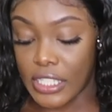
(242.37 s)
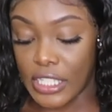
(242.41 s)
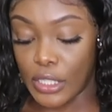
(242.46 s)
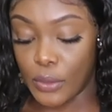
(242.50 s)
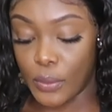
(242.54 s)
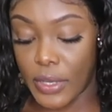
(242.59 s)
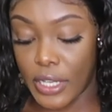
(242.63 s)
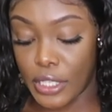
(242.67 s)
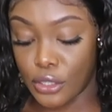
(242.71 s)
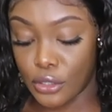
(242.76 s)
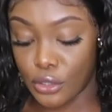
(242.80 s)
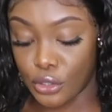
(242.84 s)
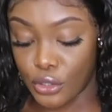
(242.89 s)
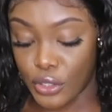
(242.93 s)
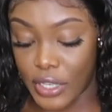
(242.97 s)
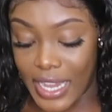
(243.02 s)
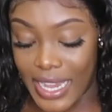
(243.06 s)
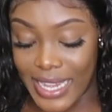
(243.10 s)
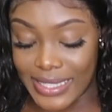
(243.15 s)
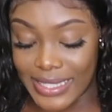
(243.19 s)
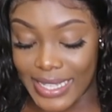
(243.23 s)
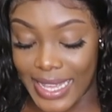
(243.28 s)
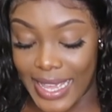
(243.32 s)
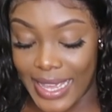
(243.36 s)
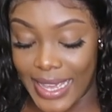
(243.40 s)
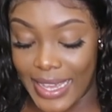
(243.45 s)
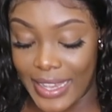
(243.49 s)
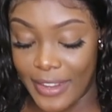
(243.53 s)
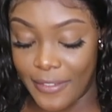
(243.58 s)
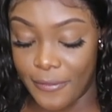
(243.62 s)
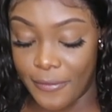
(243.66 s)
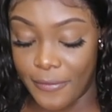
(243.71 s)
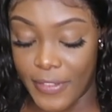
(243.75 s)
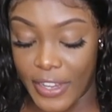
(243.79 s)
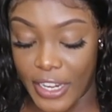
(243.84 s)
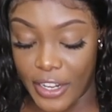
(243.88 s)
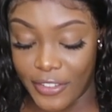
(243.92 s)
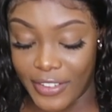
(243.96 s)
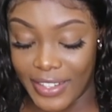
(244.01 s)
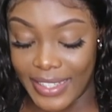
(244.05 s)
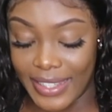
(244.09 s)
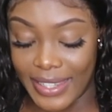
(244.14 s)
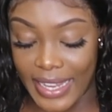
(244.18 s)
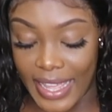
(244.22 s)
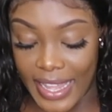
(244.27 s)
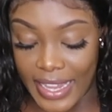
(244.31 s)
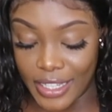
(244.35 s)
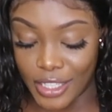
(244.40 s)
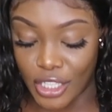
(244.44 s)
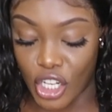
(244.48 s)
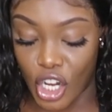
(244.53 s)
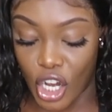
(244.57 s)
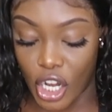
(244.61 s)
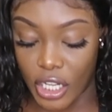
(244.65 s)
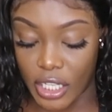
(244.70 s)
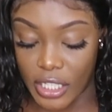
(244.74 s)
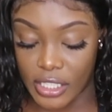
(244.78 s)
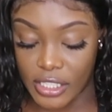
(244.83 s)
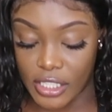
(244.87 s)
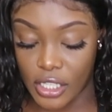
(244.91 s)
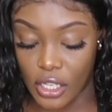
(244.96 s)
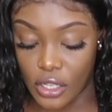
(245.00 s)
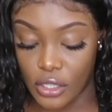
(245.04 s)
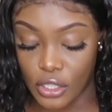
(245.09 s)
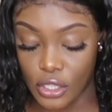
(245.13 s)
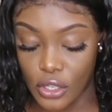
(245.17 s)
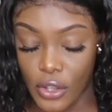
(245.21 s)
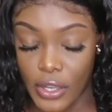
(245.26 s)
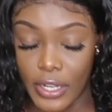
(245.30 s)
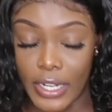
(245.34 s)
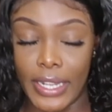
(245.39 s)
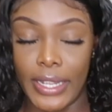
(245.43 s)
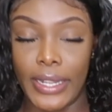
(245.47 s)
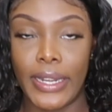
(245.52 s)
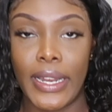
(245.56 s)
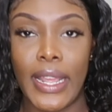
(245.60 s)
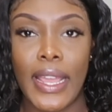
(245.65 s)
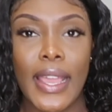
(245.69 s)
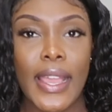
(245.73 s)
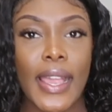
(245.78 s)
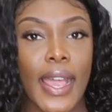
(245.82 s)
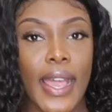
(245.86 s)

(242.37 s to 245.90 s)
That's why I told you guys I had very light garlic salt on it,